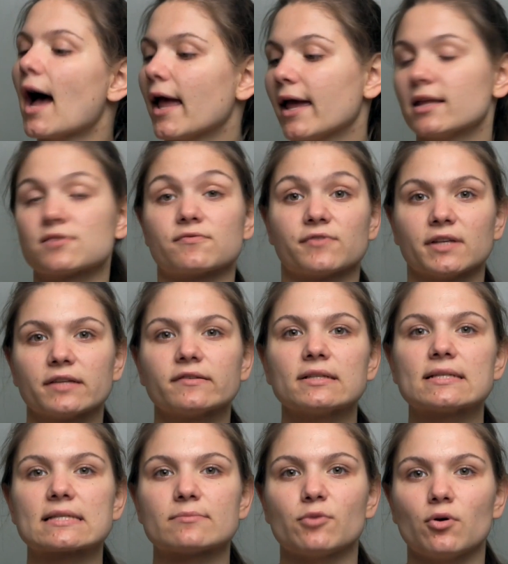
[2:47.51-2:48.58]
It's really,
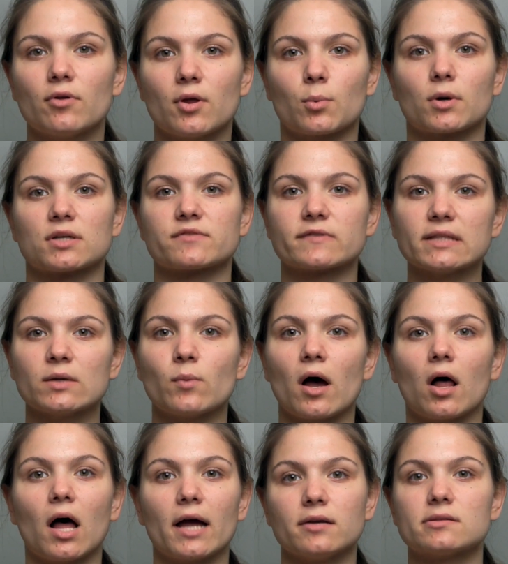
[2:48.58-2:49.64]
really smooth. It works really
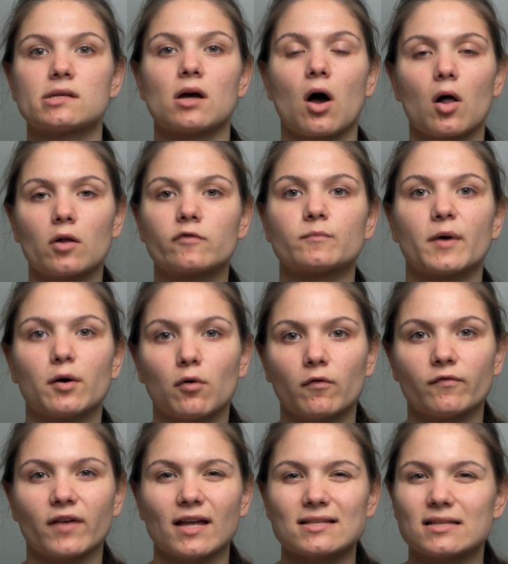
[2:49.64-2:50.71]
well. I use it all over my whole
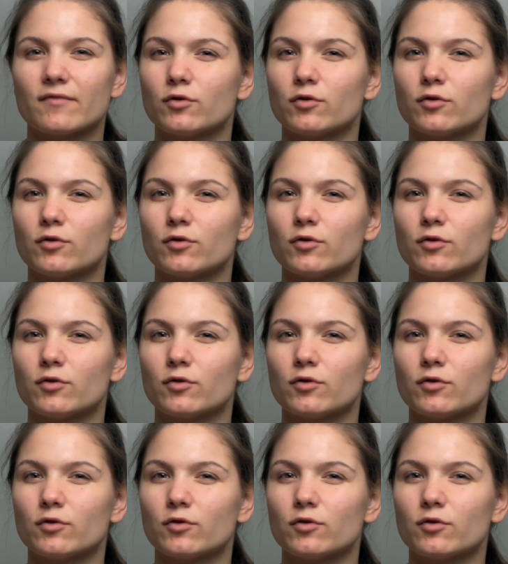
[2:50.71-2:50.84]
face.